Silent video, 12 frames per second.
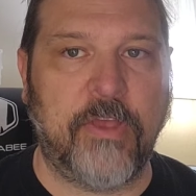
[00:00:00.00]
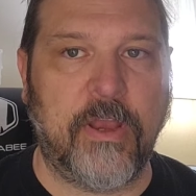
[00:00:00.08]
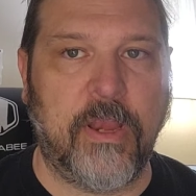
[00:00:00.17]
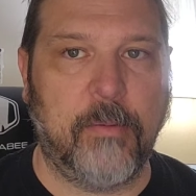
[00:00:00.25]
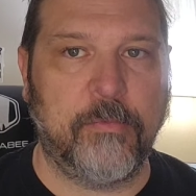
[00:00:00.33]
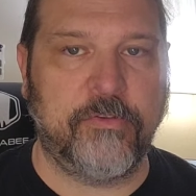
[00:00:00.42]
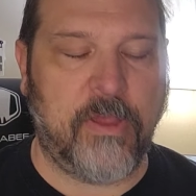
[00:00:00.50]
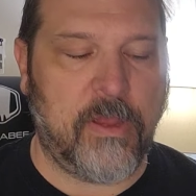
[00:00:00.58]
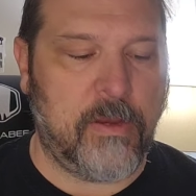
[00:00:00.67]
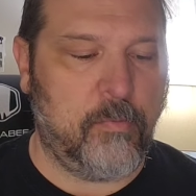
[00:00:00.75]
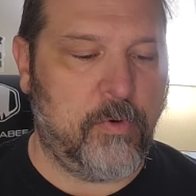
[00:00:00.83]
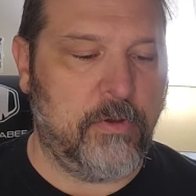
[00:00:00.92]
deals on
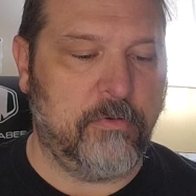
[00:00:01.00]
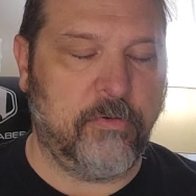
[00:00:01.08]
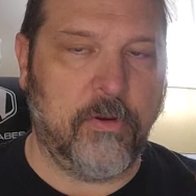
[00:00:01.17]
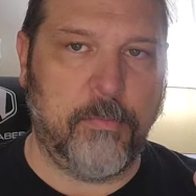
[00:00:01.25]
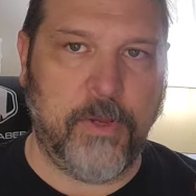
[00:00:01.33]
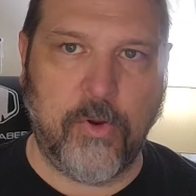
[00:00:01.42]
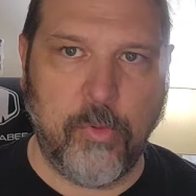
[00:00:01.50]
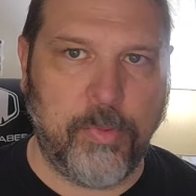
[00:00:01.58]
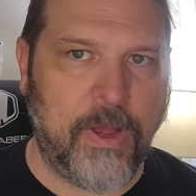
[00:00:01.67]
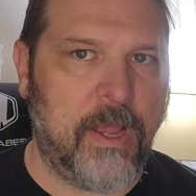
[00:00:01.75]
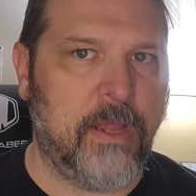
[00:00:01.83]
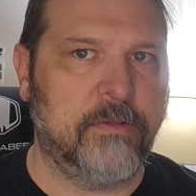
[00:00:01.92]
Amazon where there's going
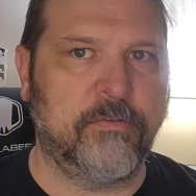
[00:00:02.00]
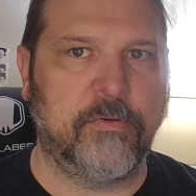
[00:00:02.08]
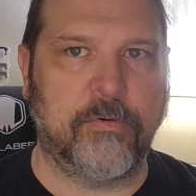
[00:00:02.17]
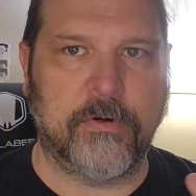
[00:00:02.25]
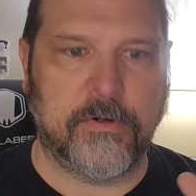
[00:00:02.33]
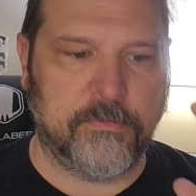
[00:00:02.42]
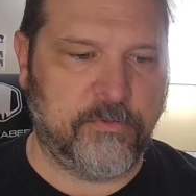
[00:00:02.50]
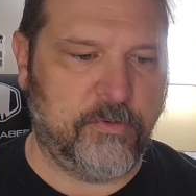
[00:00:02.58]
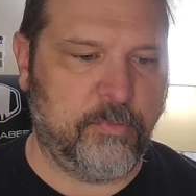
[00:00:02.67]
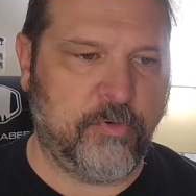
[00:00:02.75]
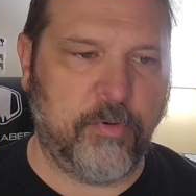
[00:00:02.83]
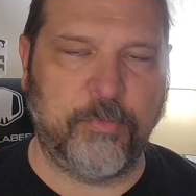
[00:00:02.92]
to be coupons
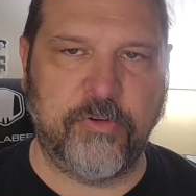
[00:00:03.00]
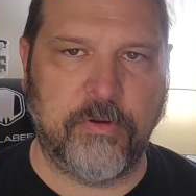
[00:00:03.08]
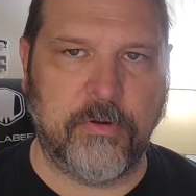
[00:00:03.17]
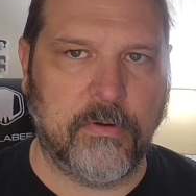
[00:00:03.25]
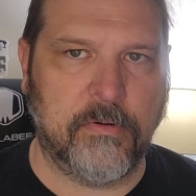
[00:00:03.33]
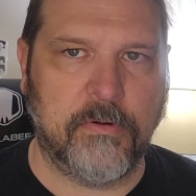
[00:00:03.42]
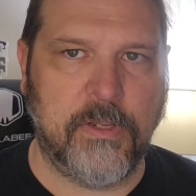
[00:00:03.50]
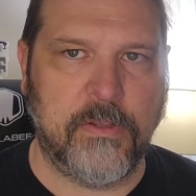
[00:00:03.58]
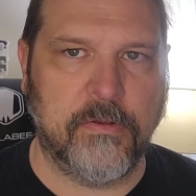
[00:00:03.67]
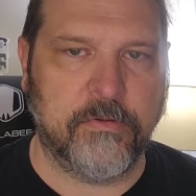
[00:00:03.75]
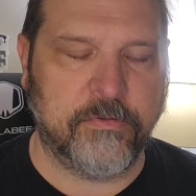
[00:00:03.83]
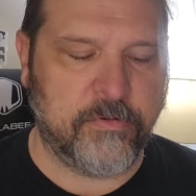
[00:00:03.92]
or
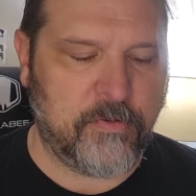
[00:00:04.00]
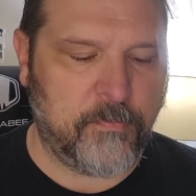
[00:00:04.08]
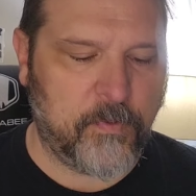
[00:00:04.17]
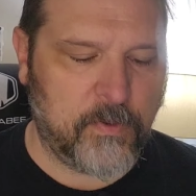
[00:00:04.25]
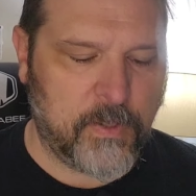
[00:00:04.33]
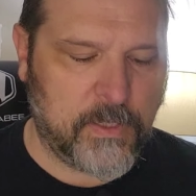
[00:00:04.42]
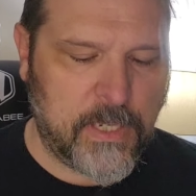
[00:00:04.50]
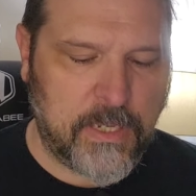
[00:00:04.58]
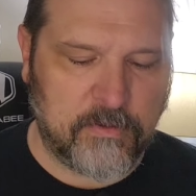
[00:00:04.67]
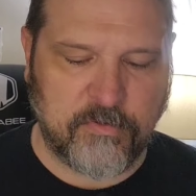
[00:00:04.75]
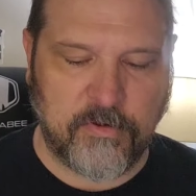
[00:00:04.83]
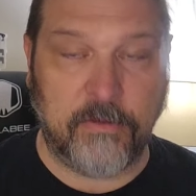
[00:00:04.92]
subscription deals or something
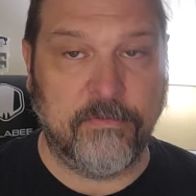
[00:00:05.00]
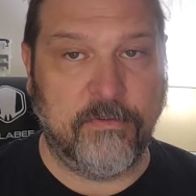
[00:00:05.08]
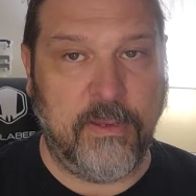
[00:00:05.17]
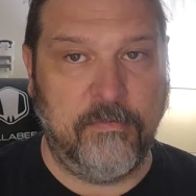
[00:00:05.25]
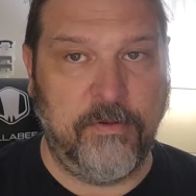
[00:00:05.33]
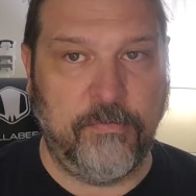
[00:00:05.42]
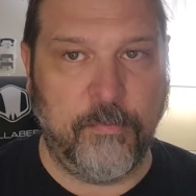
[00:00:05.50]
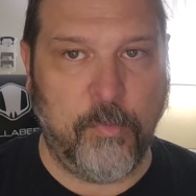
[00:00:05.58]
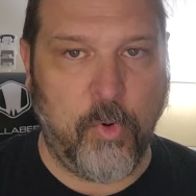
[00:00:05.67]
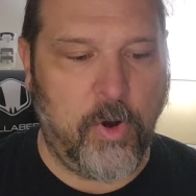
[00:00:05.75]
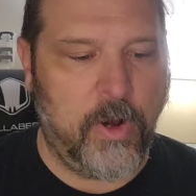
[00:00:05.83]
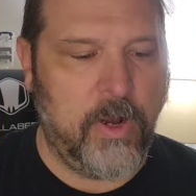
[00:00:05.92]
like that, so I can
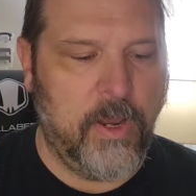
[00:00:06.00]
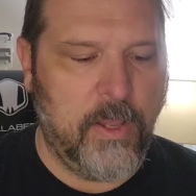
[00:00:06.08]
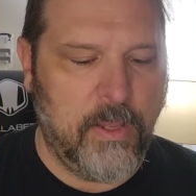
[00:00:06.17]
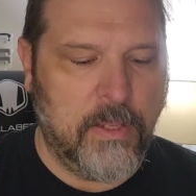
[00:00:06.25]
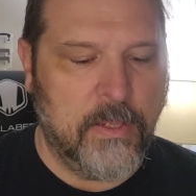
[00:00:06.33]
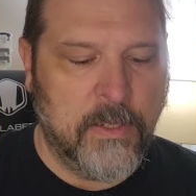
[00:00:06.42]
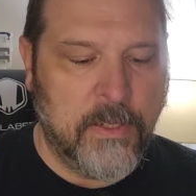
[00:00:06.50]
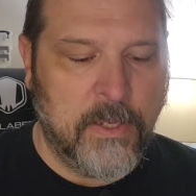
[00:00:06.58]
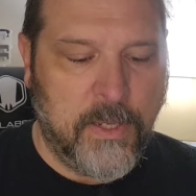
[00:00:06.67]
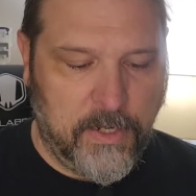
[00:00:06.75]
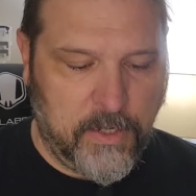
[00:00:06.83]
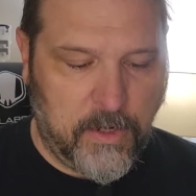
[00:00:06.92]
save even more
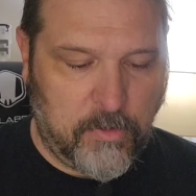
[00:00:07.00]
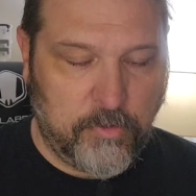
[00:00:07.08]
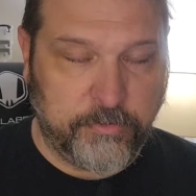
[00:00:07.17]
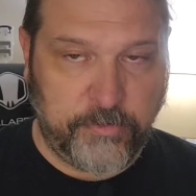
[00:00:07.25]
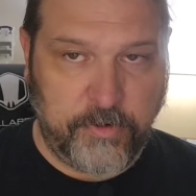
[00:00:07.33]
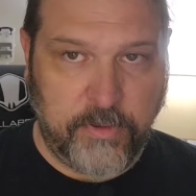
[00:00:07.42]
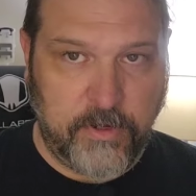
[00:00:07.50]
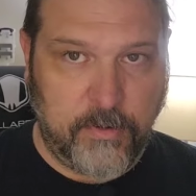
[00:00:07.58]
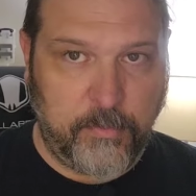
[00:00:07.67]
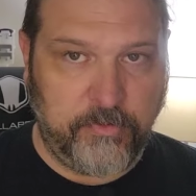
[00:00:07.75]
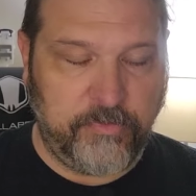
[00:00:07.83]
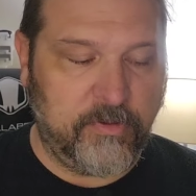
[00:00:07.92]
and get
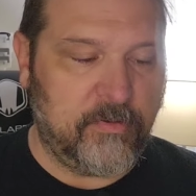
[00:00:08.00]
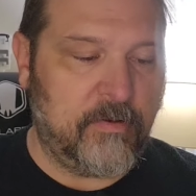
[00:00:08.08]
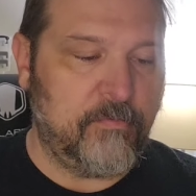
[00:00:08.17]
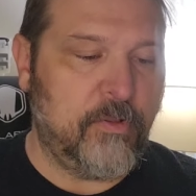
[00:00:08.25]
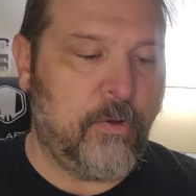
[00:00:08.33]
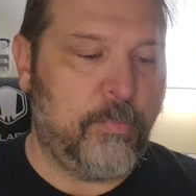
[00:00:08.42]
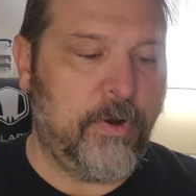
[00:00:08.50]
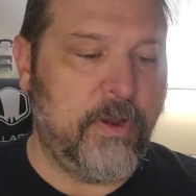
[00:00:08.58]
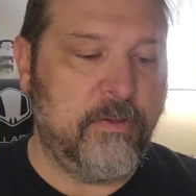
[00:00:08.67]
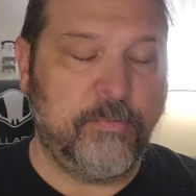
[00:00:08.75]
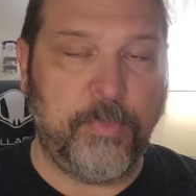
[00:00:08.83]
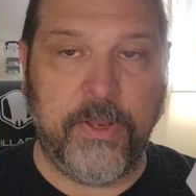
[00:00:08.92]
closer to the number 6
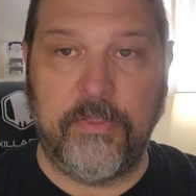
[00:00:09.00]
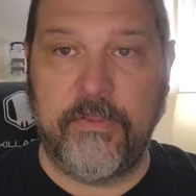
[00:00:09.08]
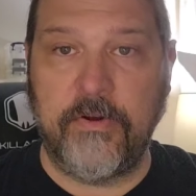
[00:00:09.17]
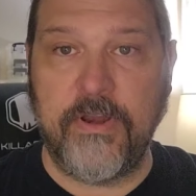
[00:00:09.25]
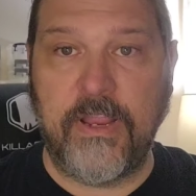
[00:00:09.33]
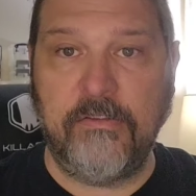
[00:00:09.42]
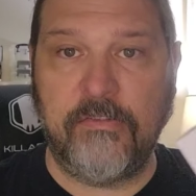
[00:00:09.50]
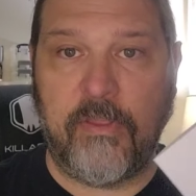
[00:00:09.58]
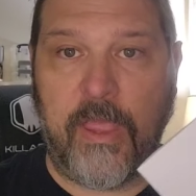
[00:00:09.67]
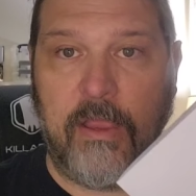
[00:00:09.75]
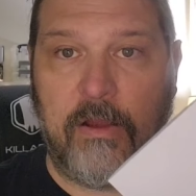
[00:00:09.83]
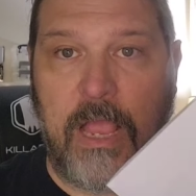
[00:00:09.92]
envelope price. But they're
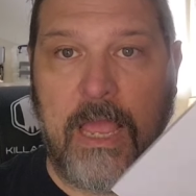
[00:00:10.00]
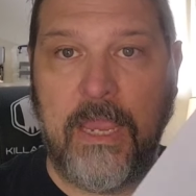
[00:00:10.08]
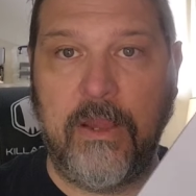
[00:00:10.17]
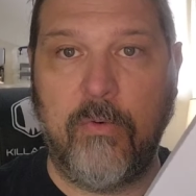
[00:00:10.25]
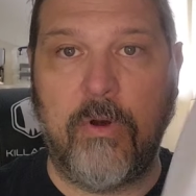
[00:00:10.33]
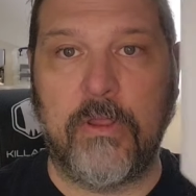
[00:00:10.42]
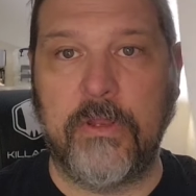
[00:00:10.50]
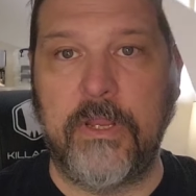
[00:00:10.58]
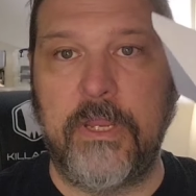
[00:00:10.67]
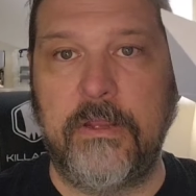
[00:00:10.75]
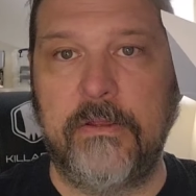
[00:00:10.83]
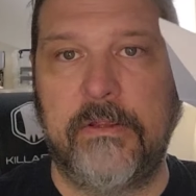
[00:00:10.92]
nice, high
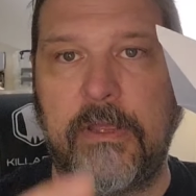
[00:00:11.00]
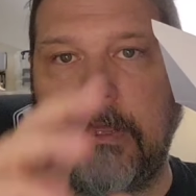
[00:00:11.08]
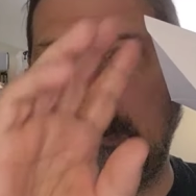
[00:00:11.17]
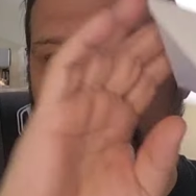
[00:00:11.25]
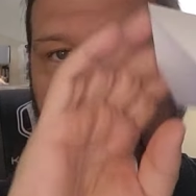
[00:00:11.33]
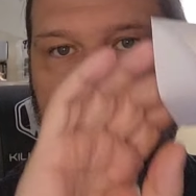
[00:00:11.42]
quality.